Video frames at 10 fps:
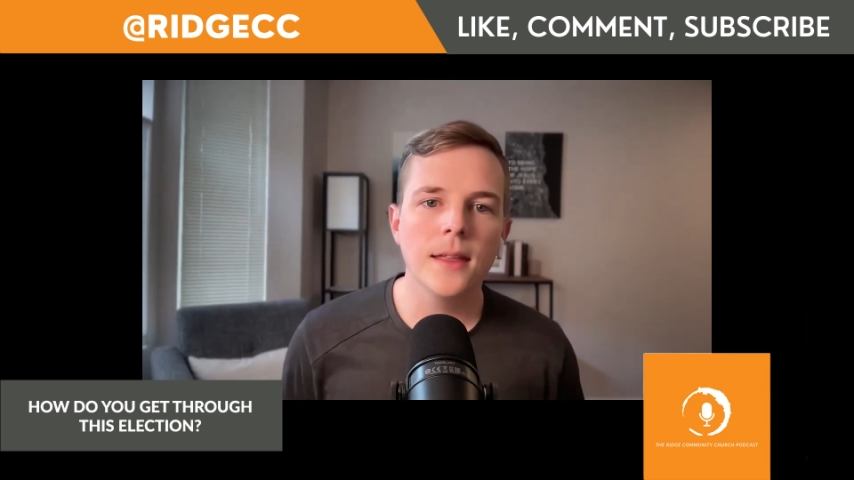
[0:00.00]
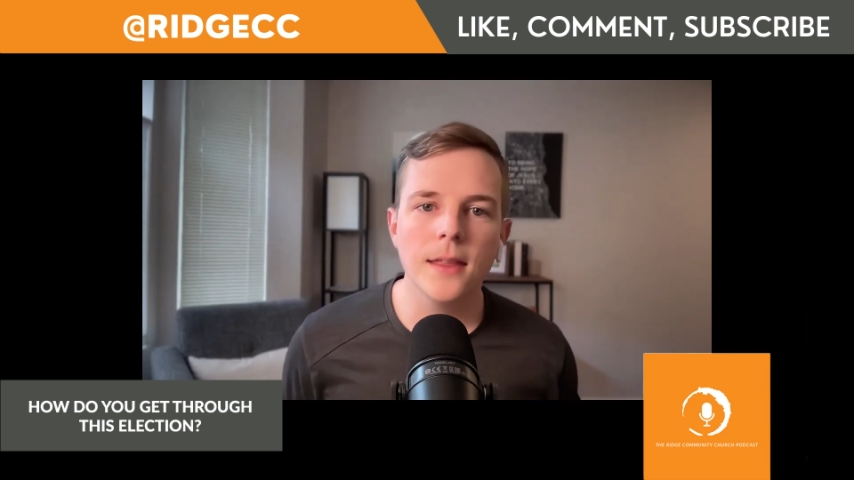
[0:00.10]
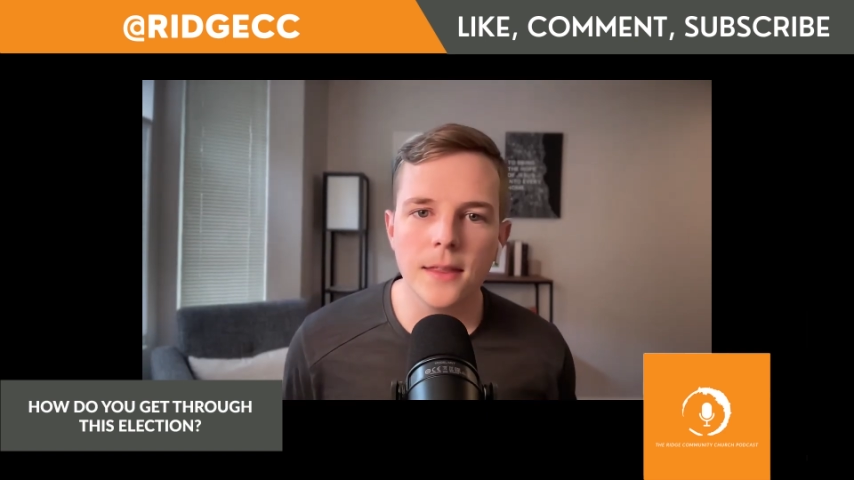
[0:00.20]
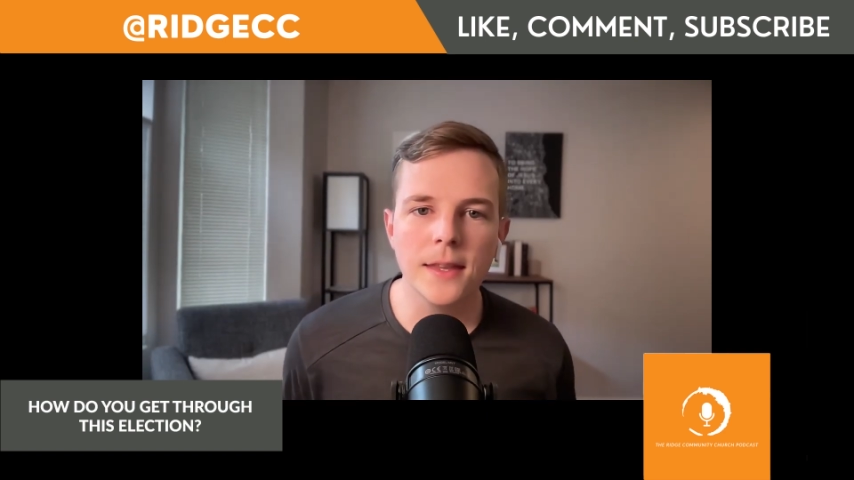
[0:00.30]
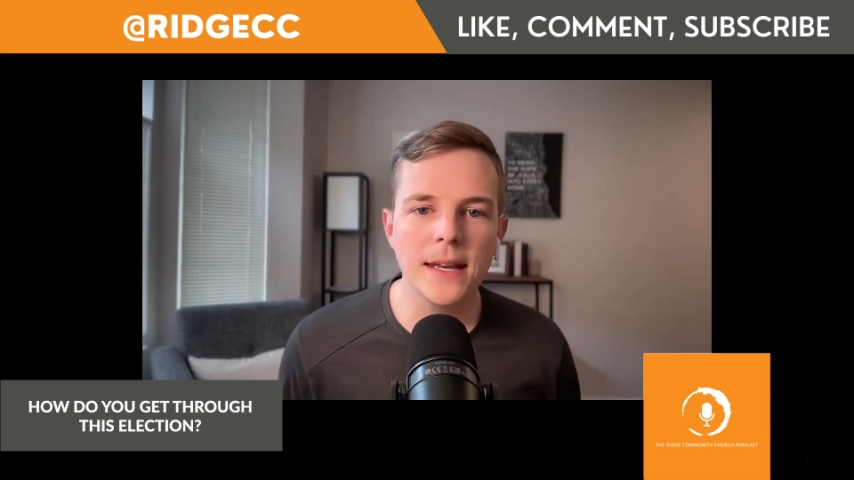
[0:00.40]

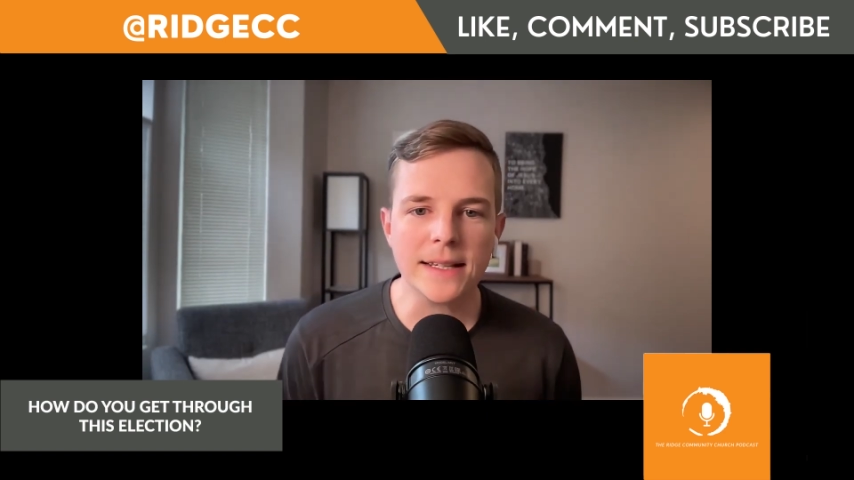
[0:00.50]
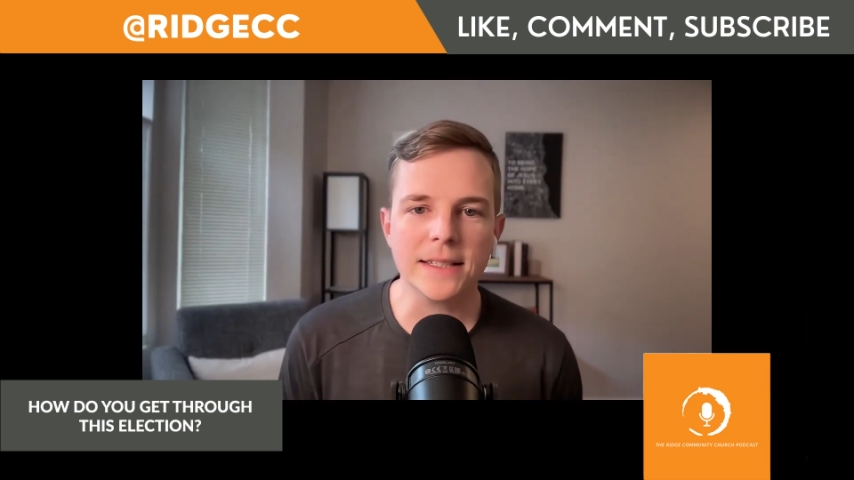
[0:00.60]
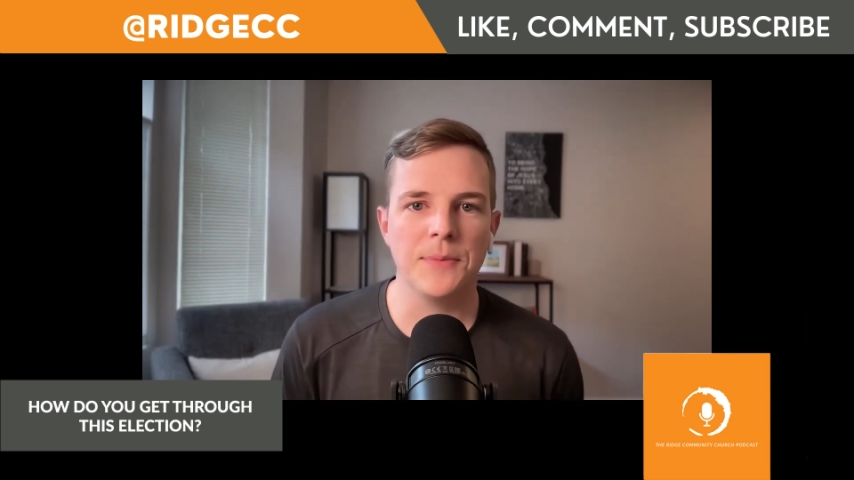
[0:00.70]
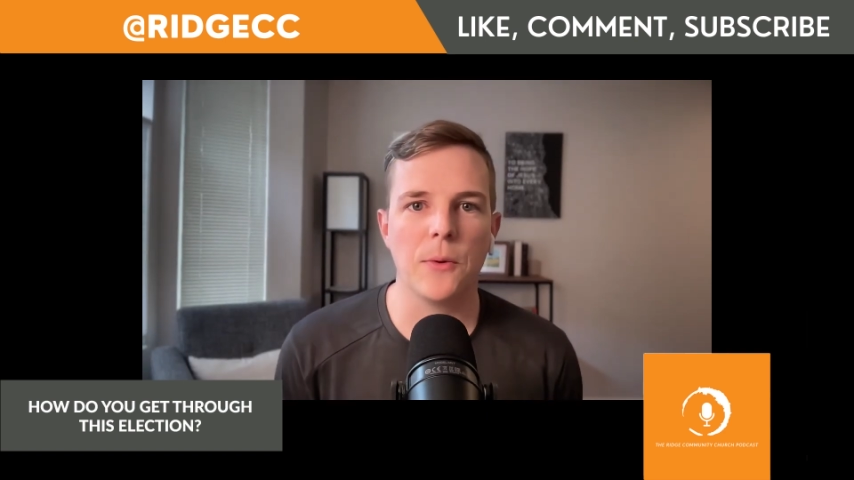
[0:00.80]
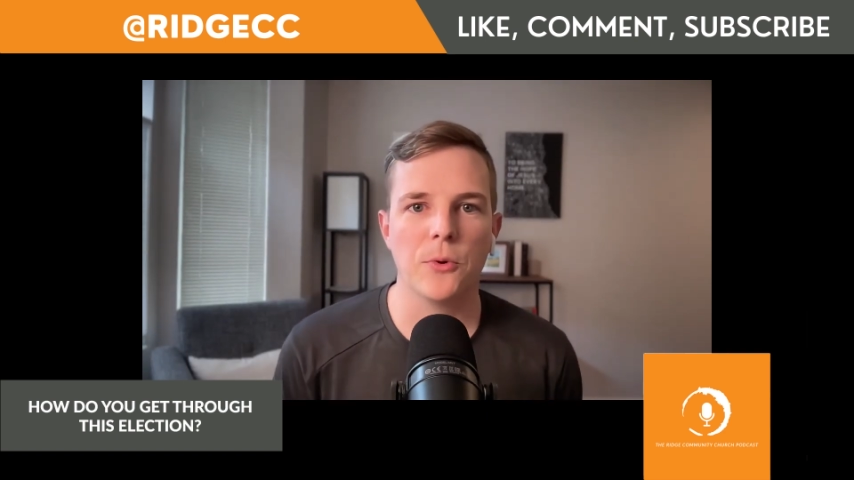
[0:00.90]
The next
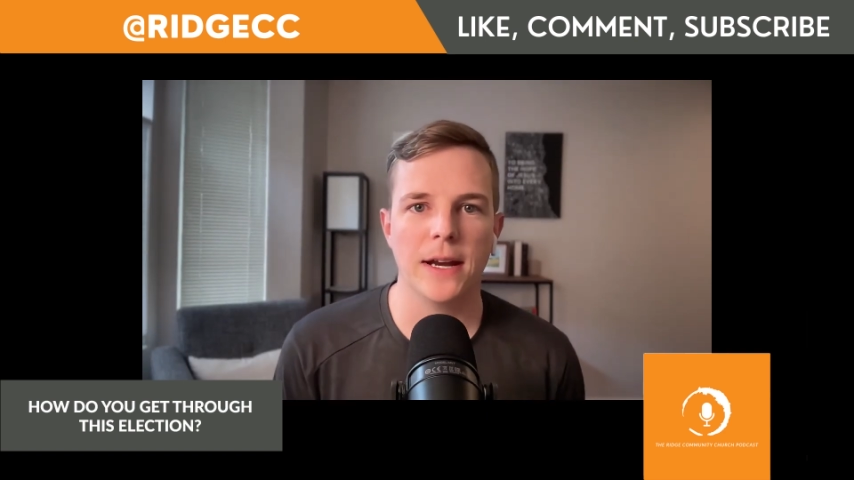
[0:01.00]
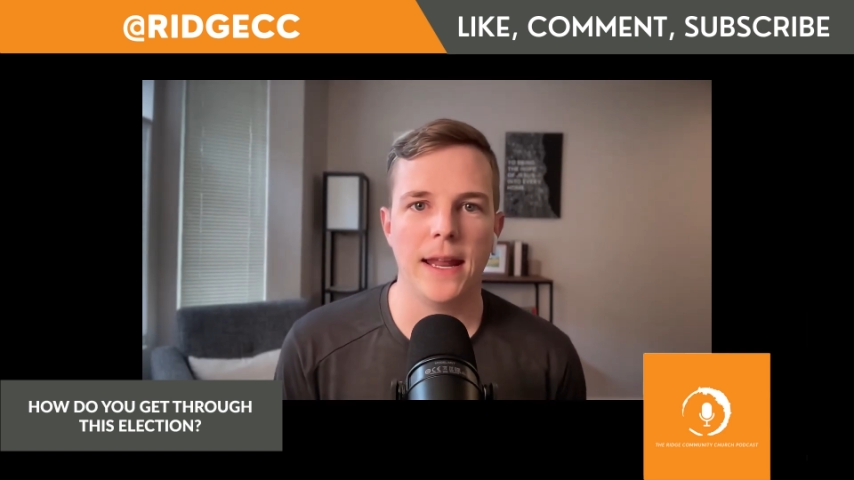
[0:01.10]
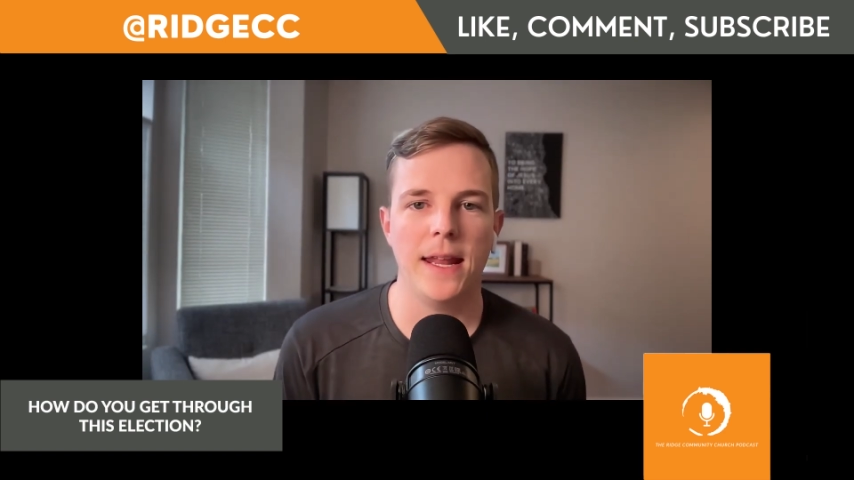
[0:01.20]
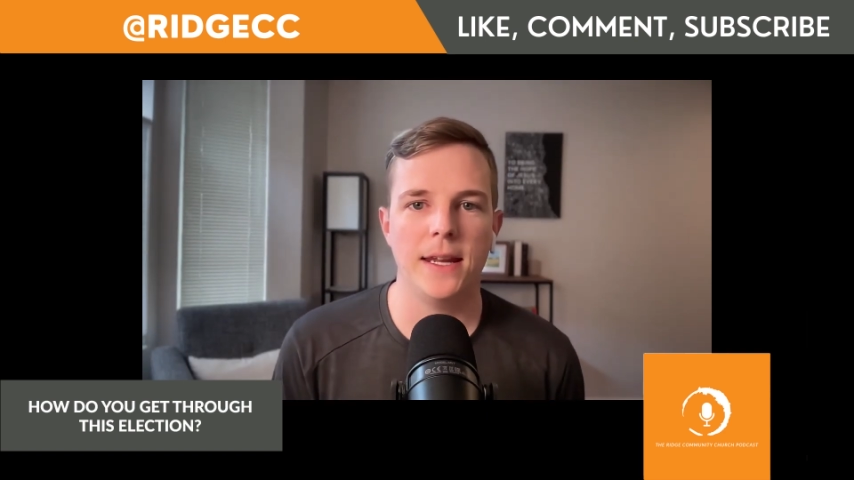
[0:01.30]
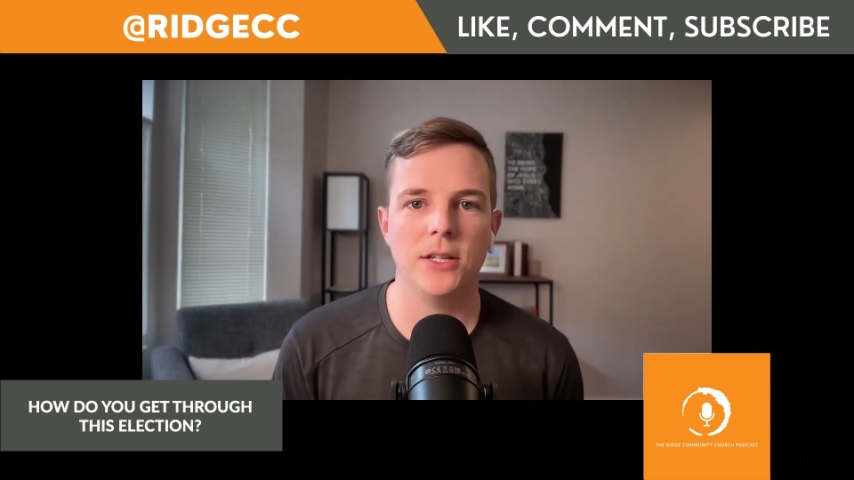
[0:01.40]
clip that we're going
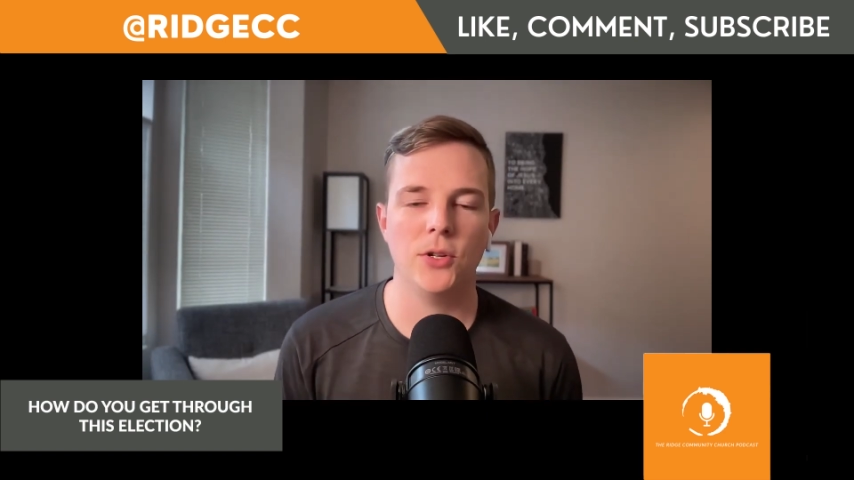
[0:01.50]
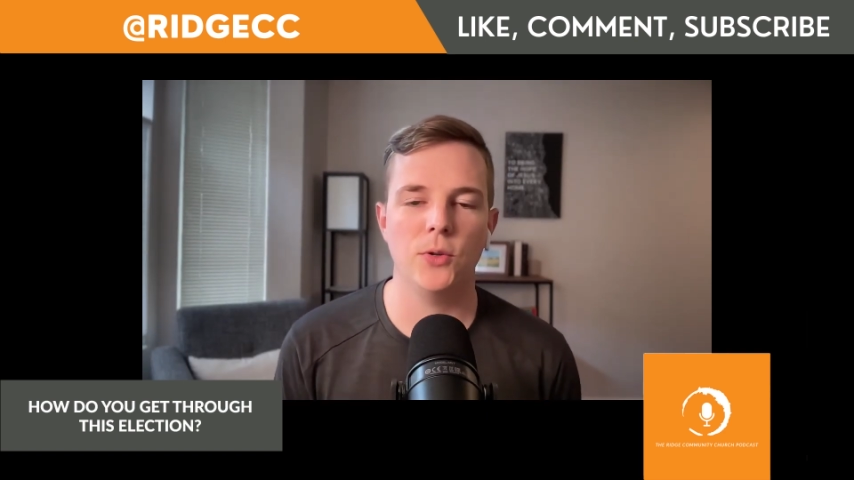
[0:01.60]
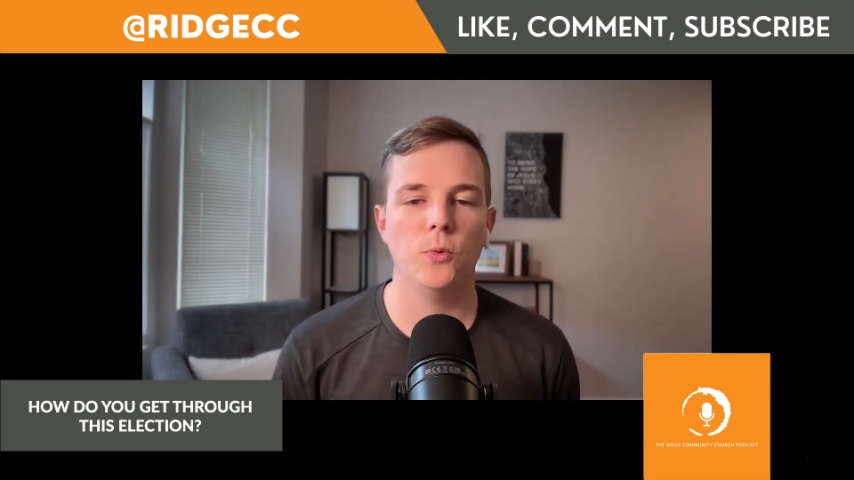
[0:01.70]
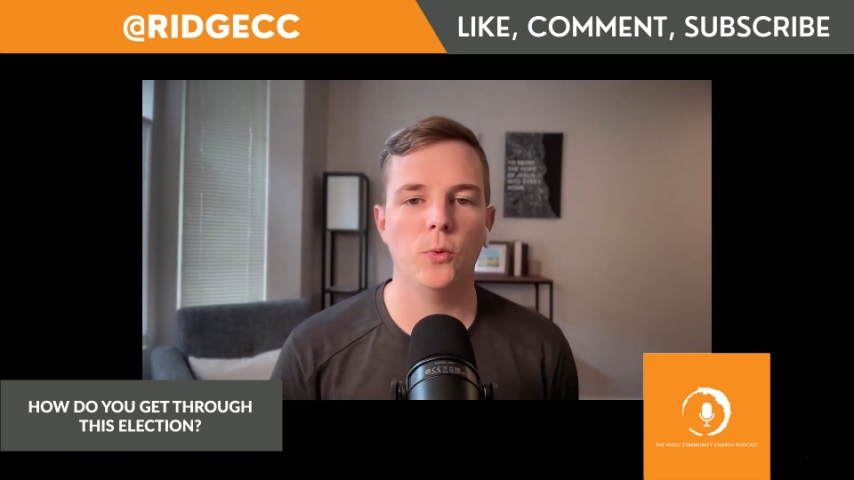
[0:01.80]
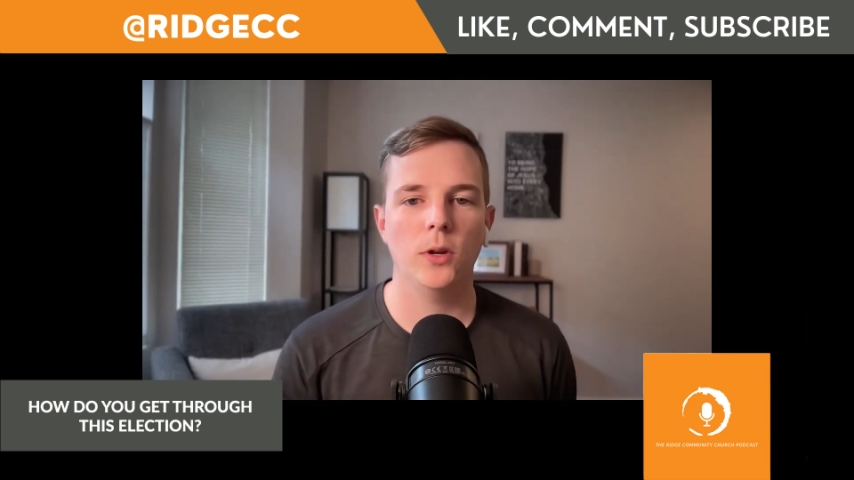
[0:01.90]
to head
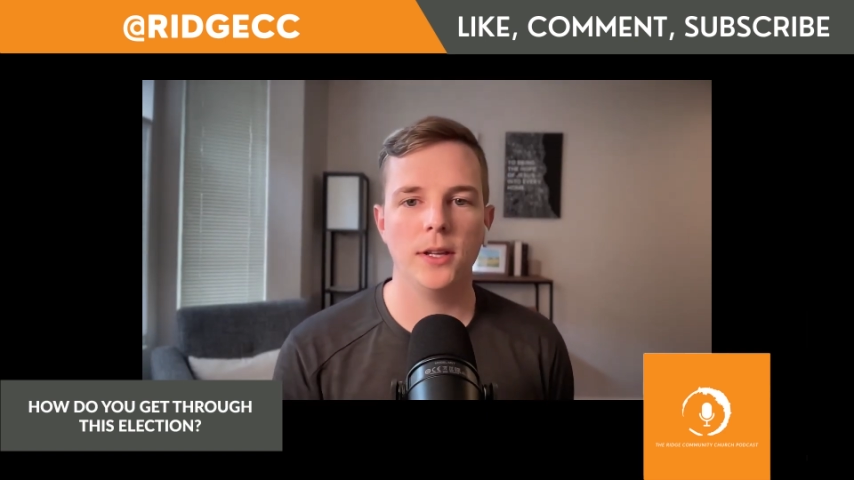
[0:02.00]
into